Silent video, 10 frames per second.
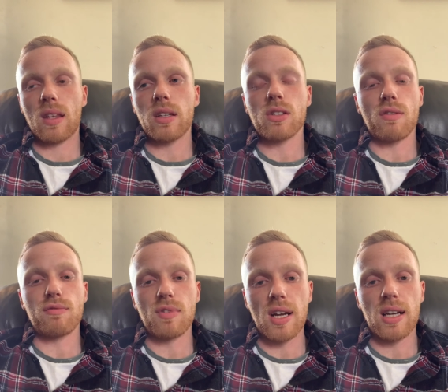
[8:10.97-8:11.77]
It's a
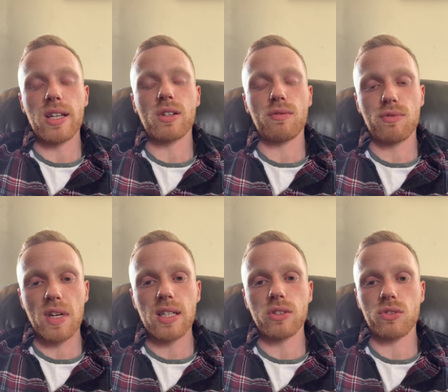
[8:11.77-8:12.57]

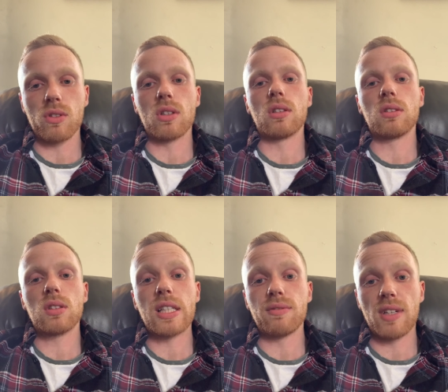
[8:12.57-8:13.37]
real struggle.
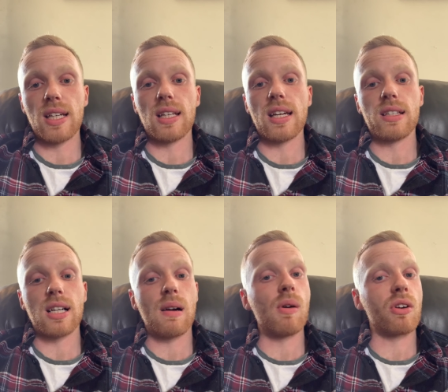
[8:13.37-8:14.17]
It really is.
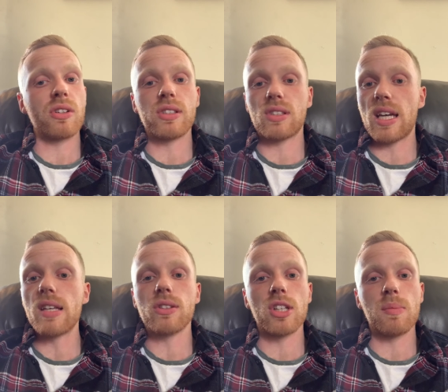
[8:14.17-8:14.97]
I'm not going to say
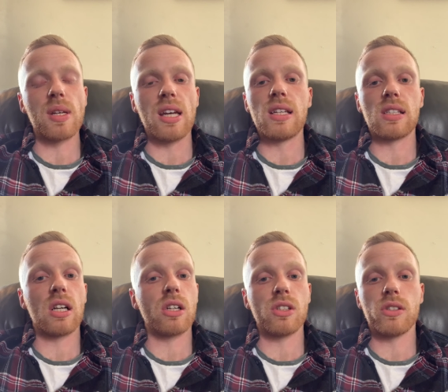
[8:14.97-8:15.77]
it's going to be easy,
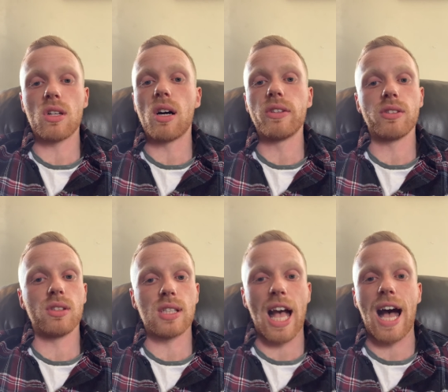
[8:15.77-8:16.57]
because it's not. This
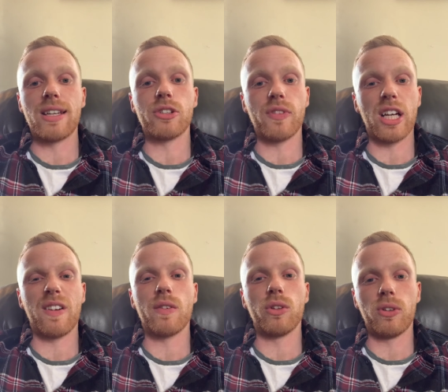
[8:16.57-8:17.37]
is the hardest thing I've
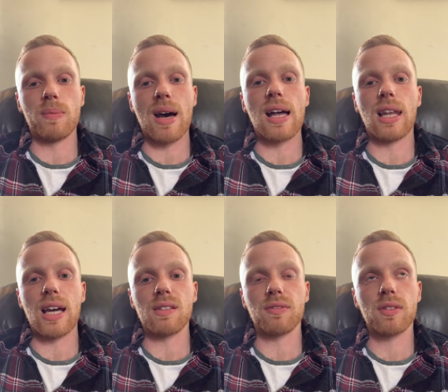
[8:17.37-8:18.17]
ever done in my
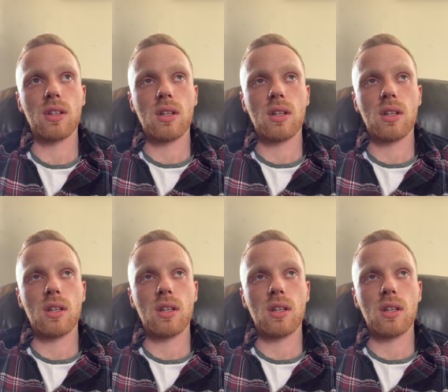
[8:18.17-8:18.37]
life.